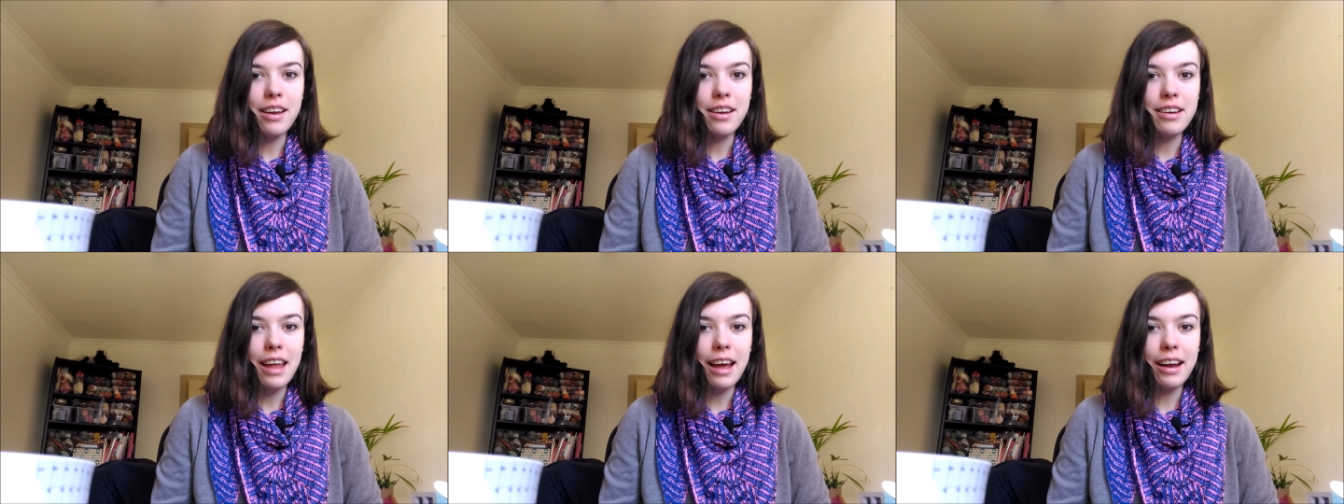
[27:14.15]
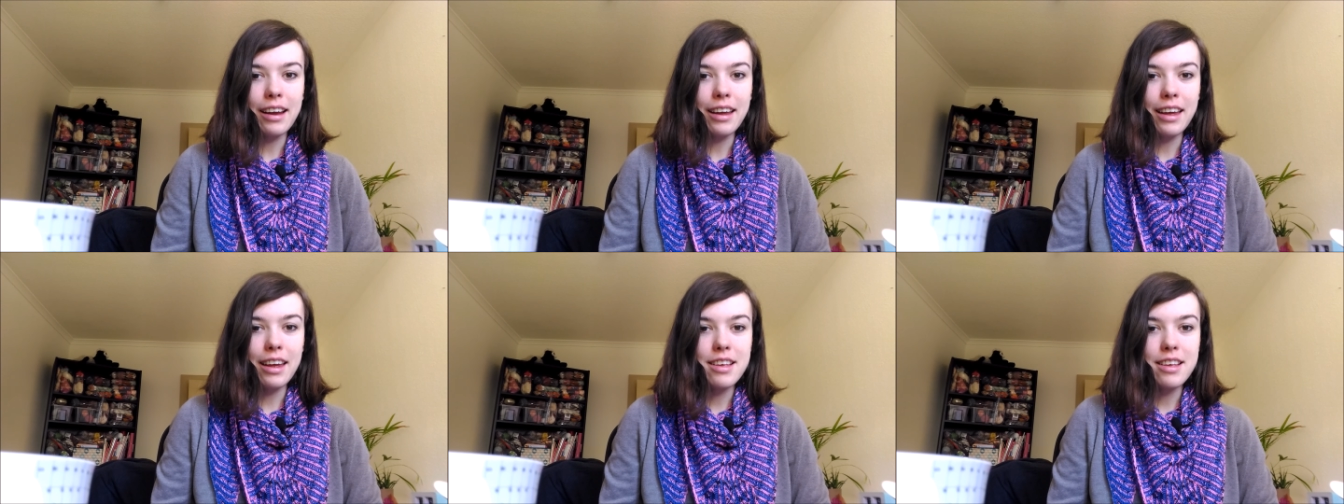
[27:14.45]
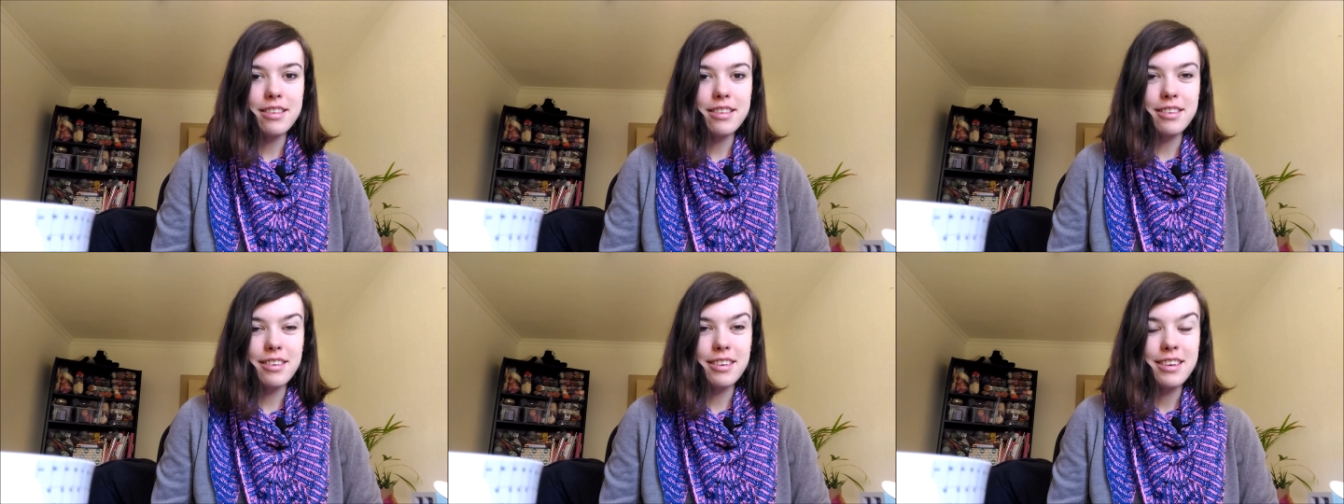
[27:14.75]
In that
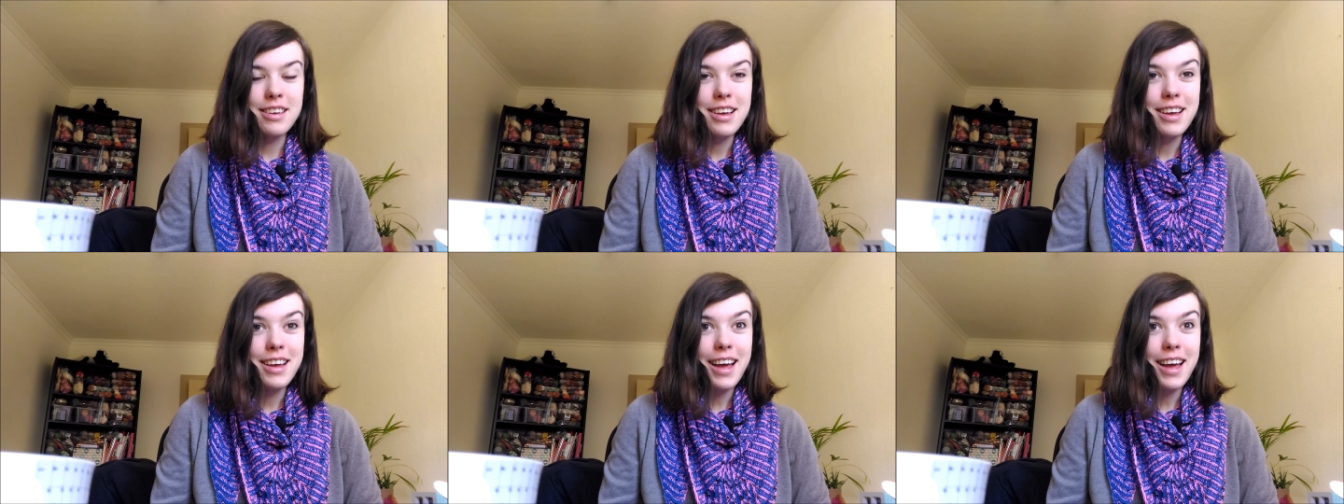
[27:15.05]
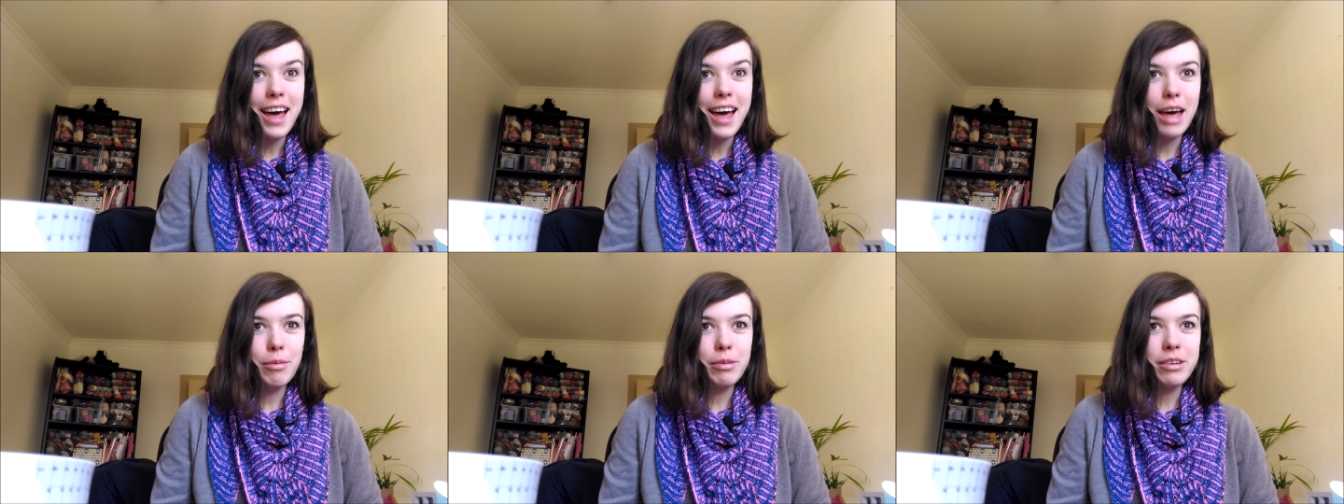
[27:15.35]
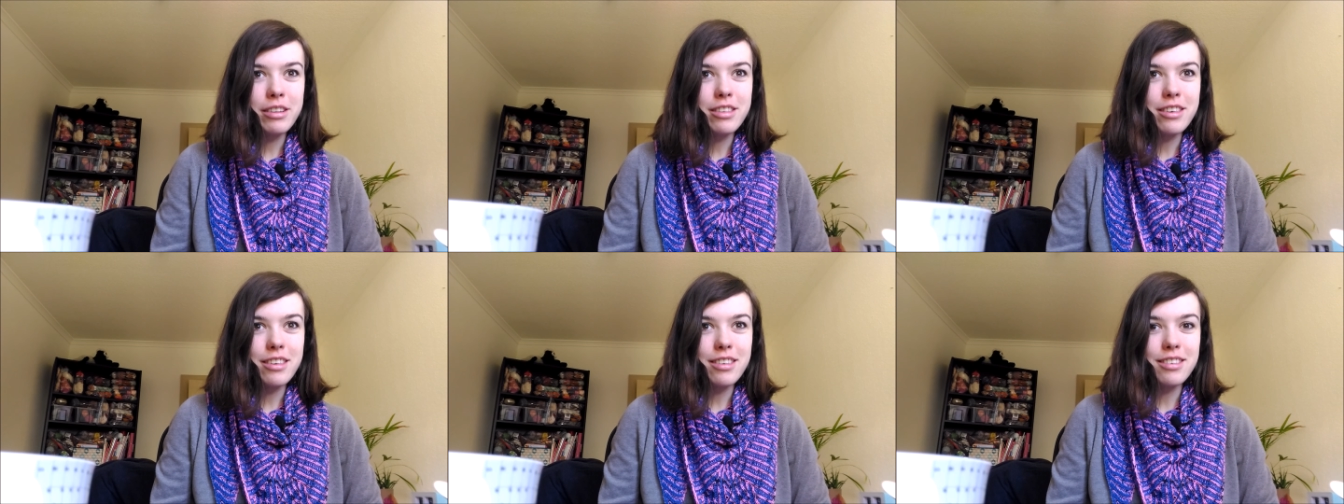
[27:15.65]
case, I
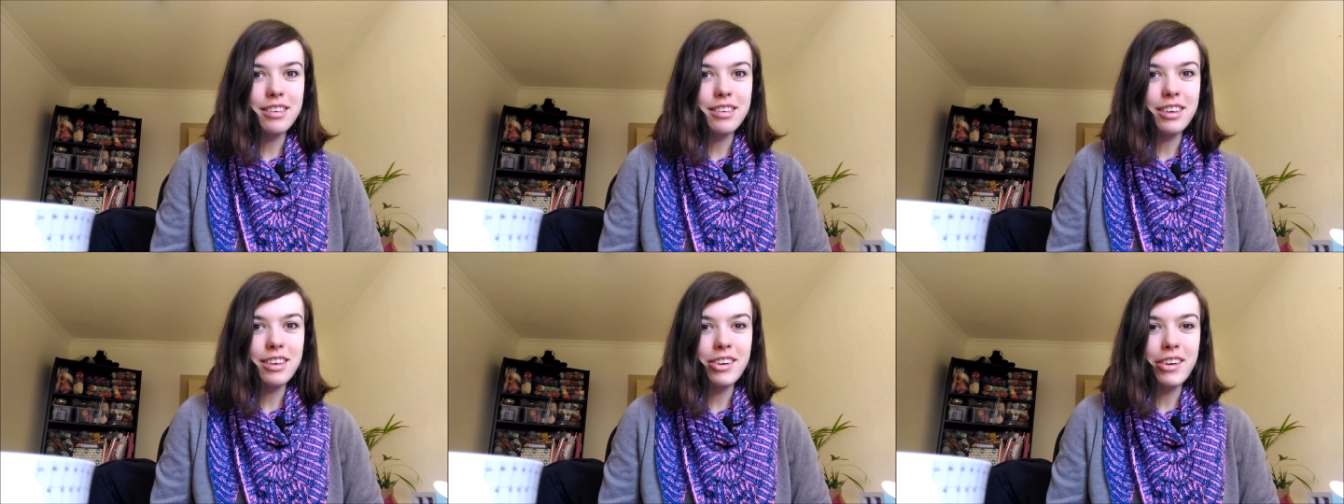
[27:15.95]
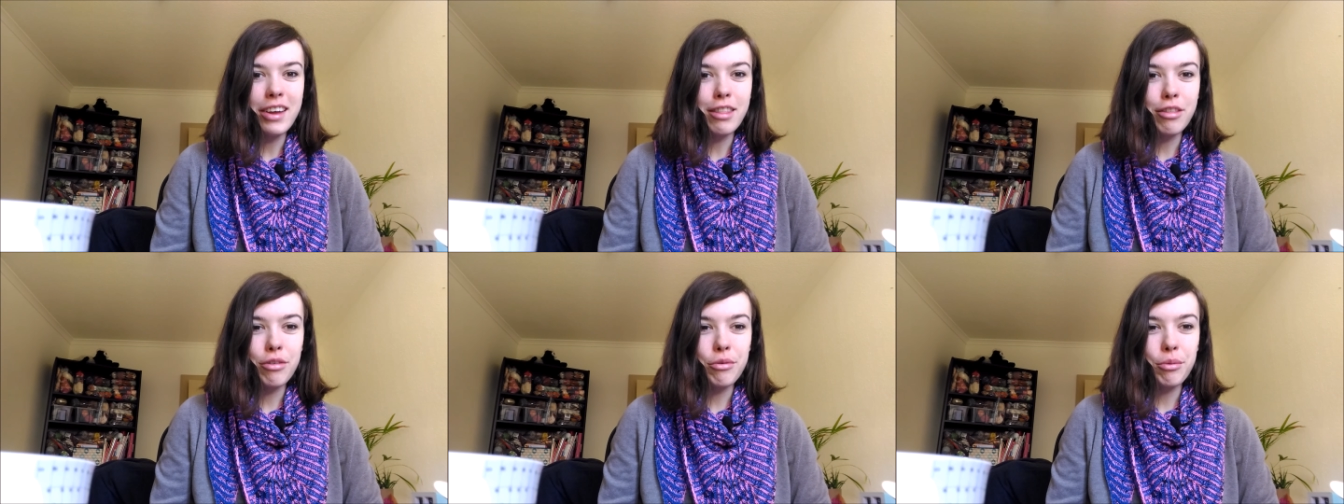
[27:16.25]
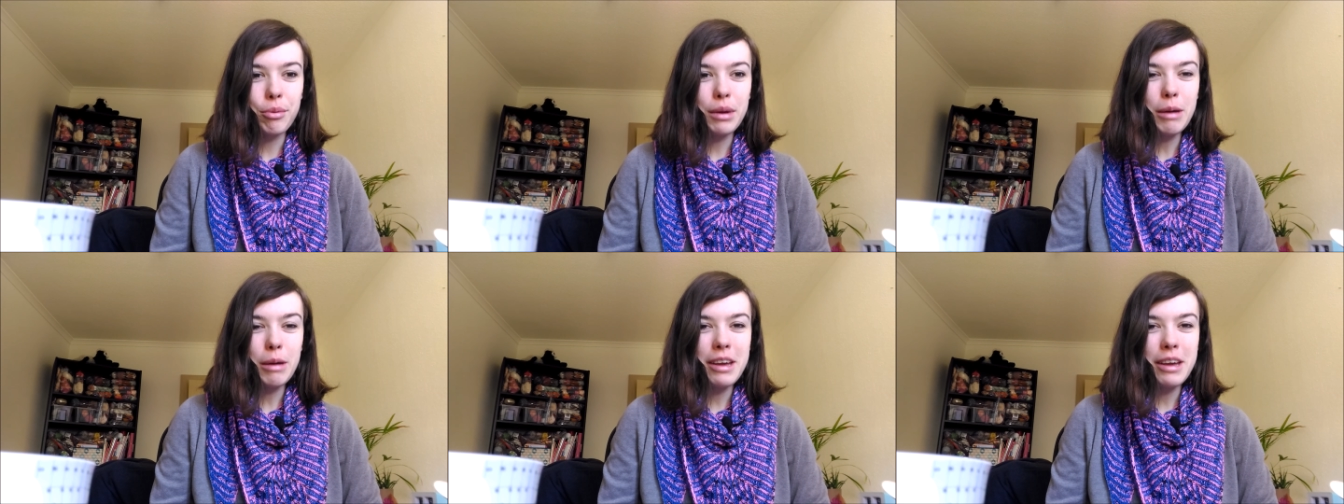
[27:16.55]
will just see you in
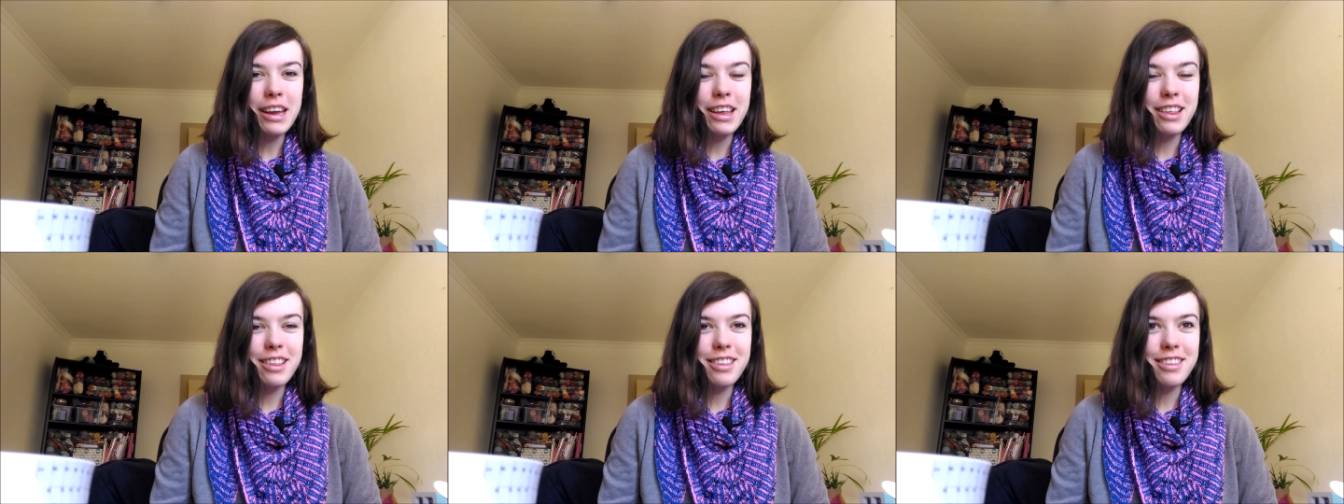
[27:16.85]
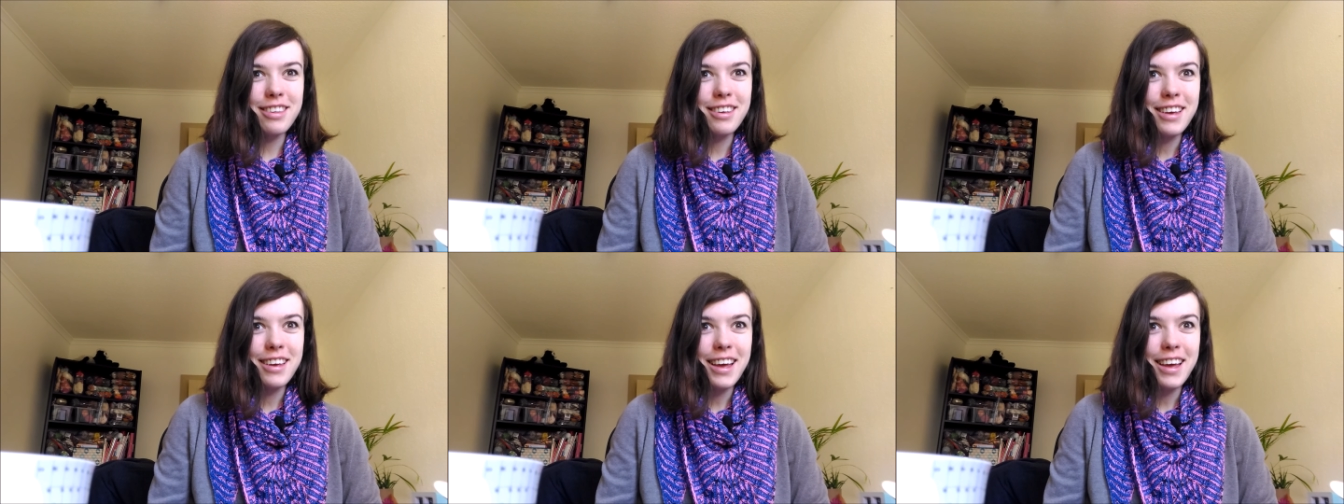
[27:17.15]
three weeks.